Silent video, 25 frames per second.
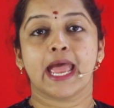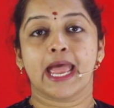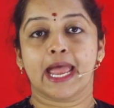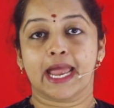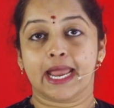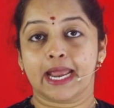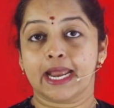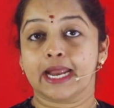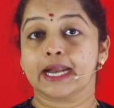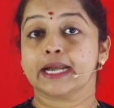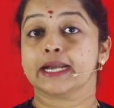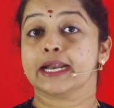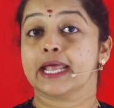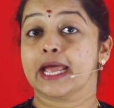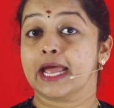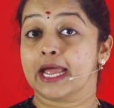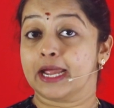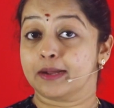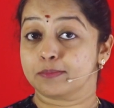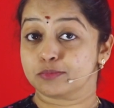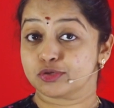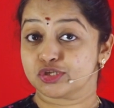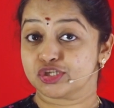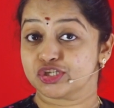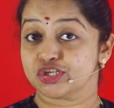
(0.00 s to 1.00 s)
and I
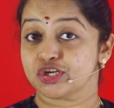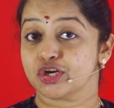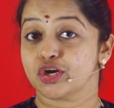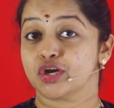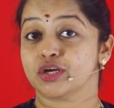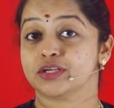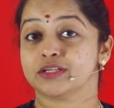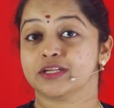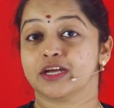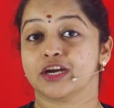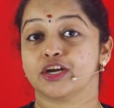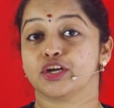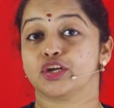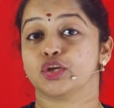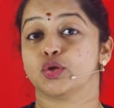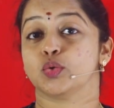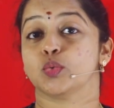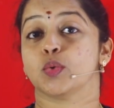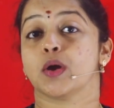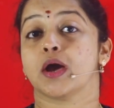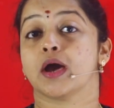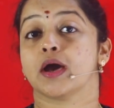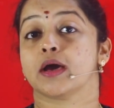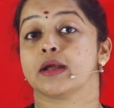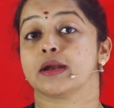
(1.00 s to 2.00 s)
am sure that
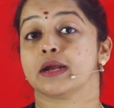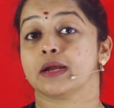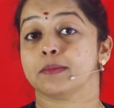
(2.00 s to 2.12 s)
you are